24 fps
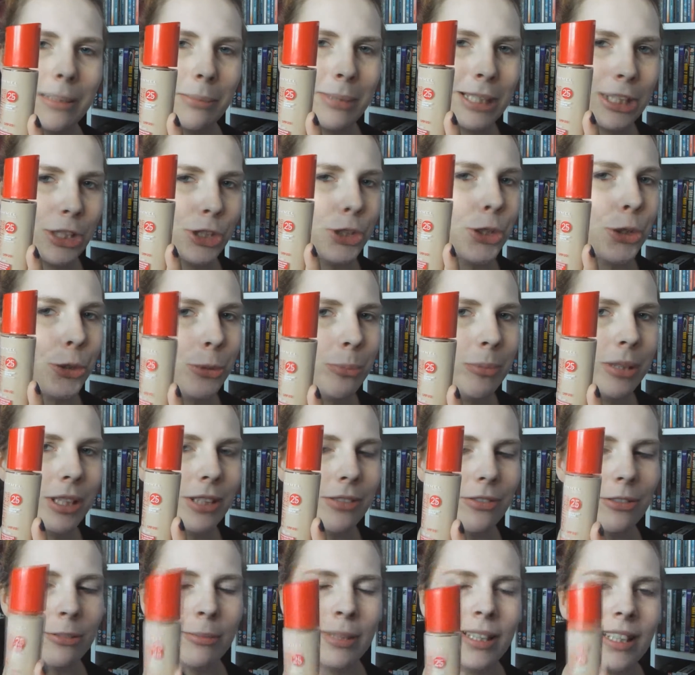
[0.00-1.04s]
a bit too pale
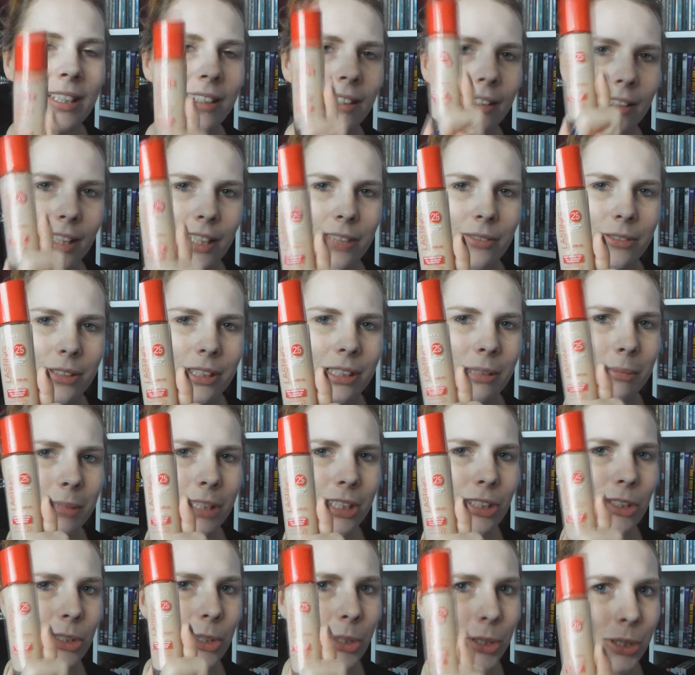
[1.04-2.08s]
for me, and the Ivory is a
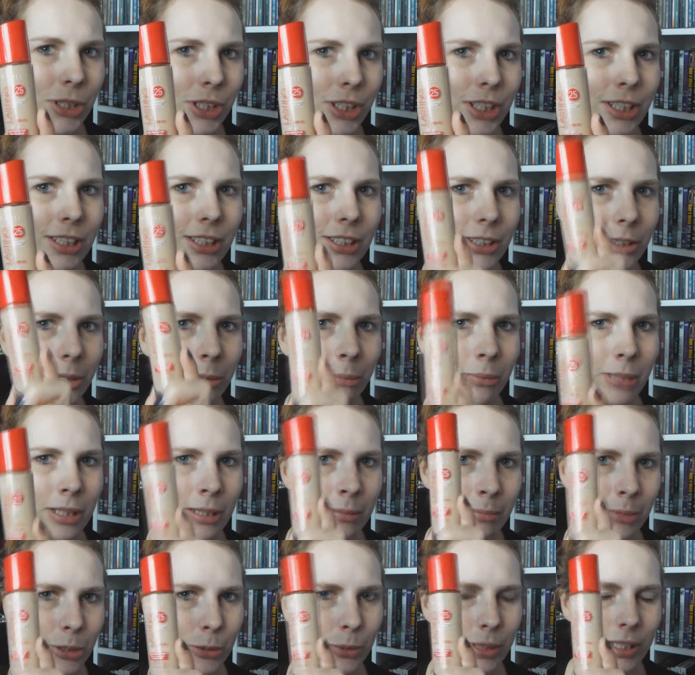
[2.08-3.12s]
bit too dark, so I'm
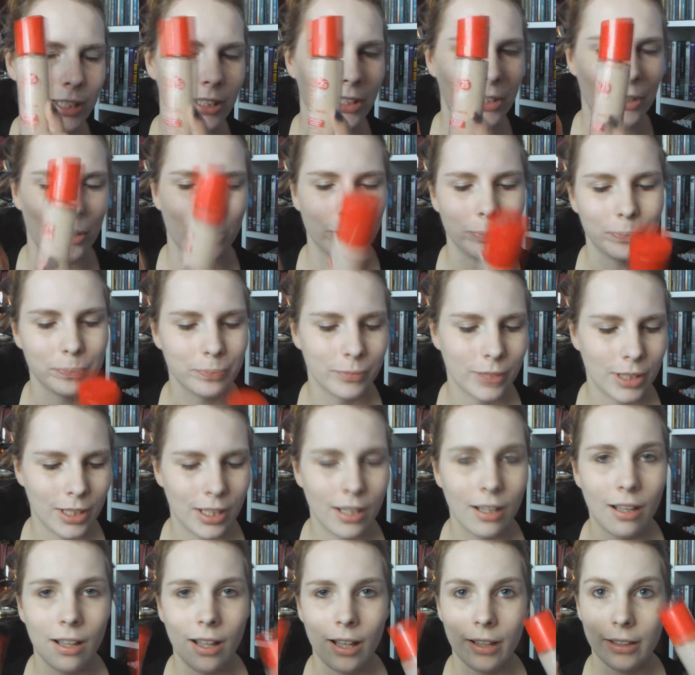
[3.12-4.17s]
in between. So
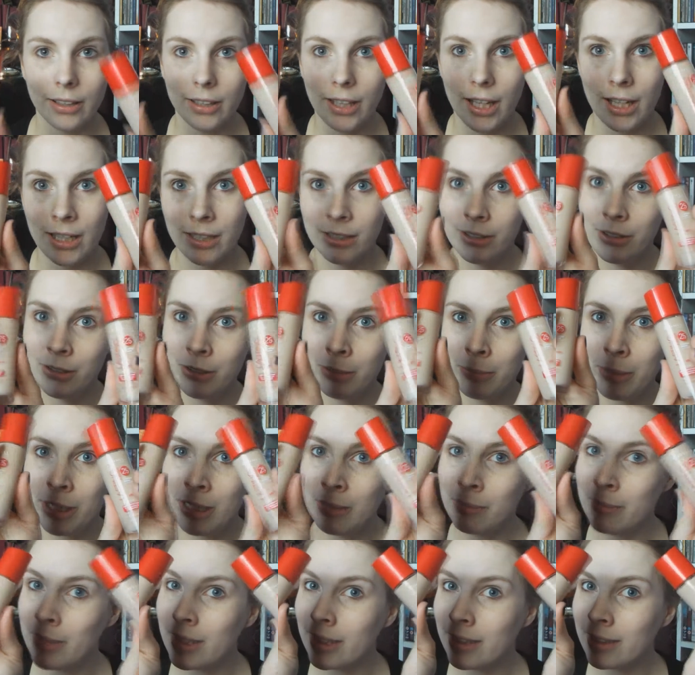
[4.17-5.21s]
gotta do a bit
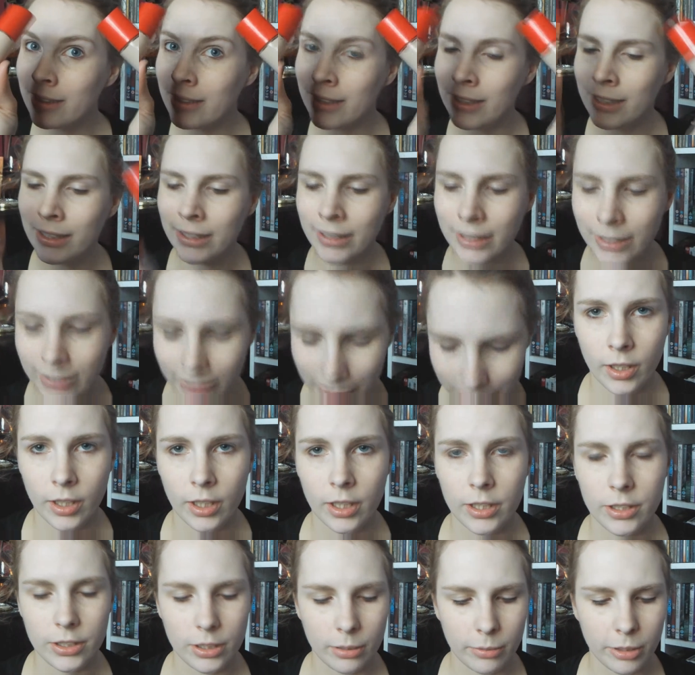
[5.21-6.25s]
of mixing.
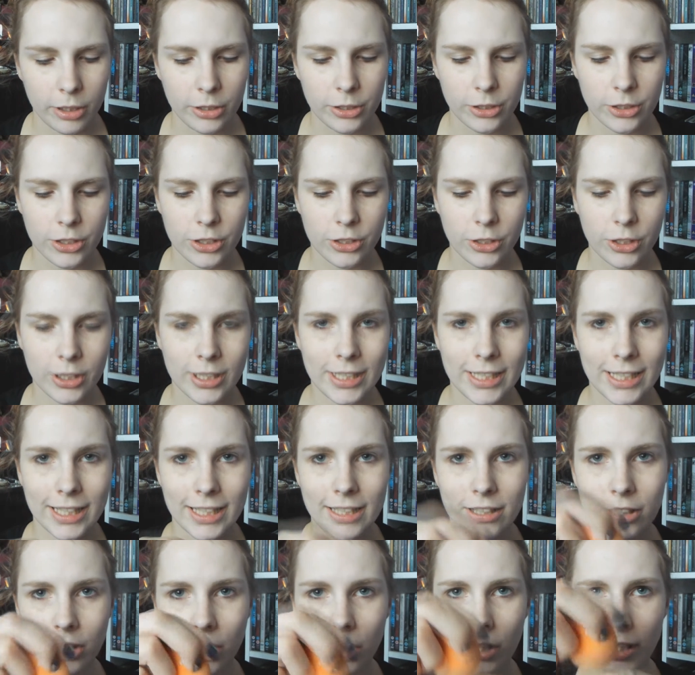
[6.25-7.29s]
So now I'm just gonna take
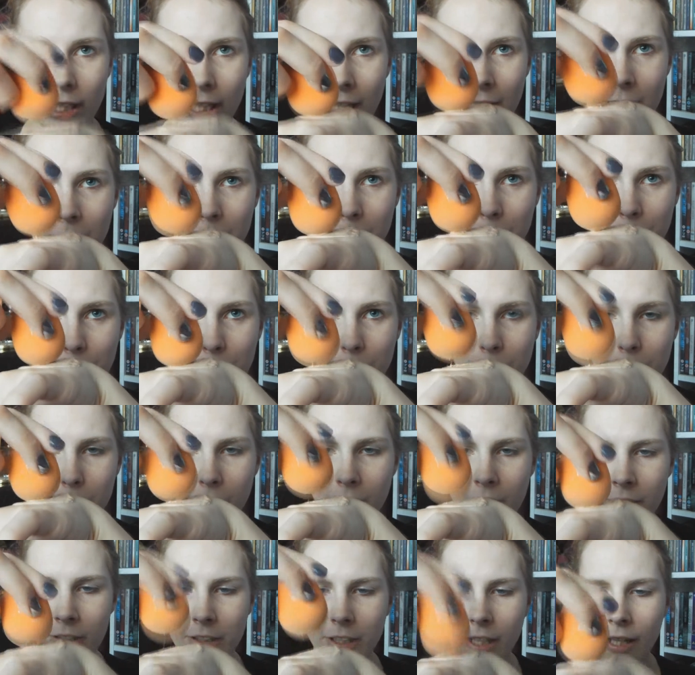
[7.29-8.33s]
this on a beauty
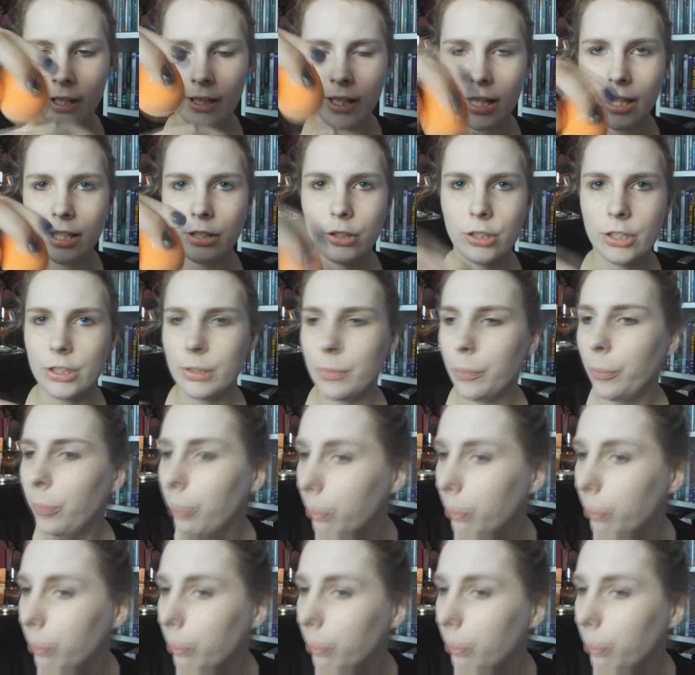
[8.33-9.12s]
blender and then just